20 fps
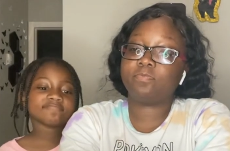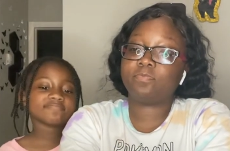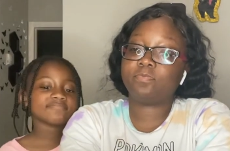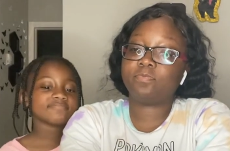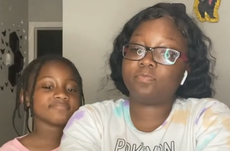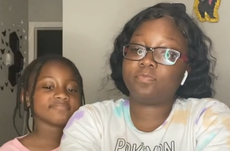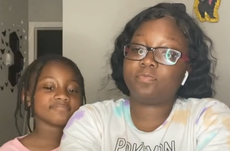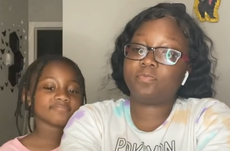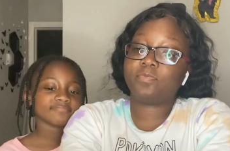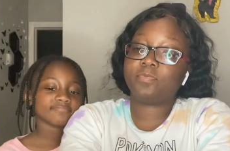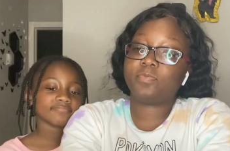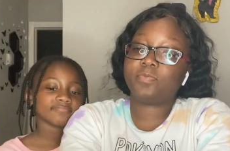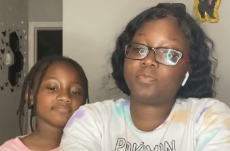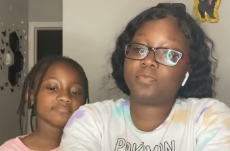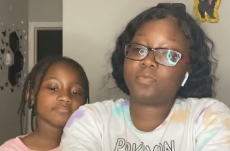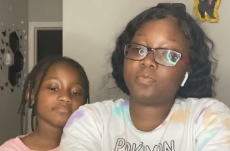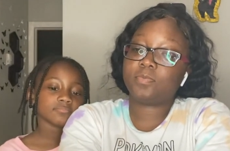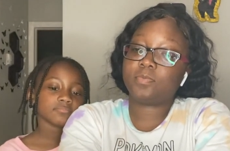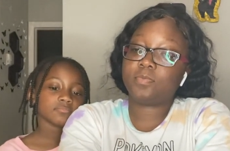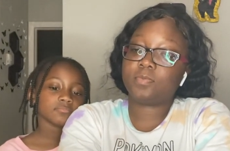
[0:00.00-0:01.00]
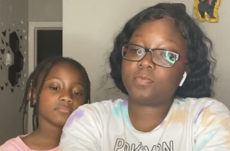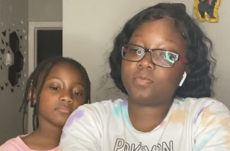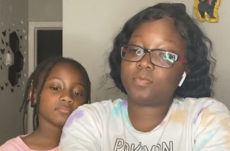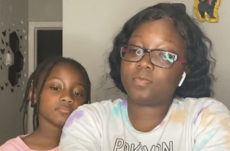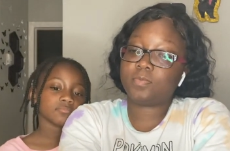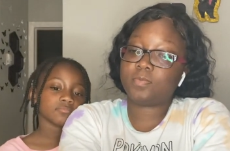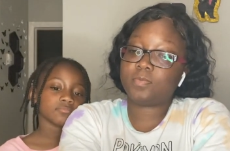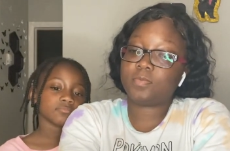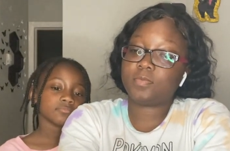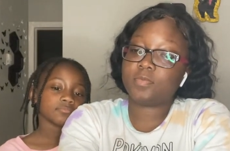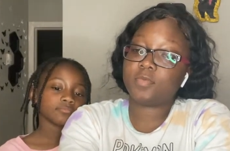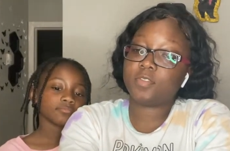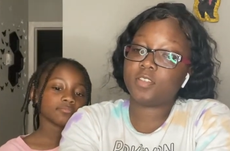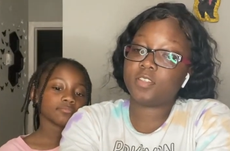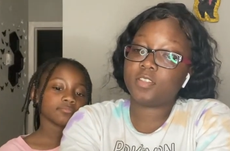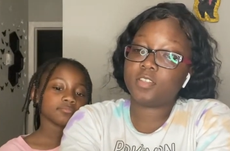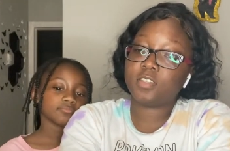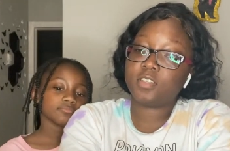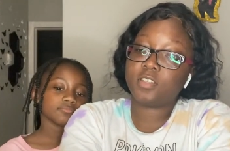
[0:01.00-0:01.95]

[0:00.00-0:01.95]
Nobody speaks.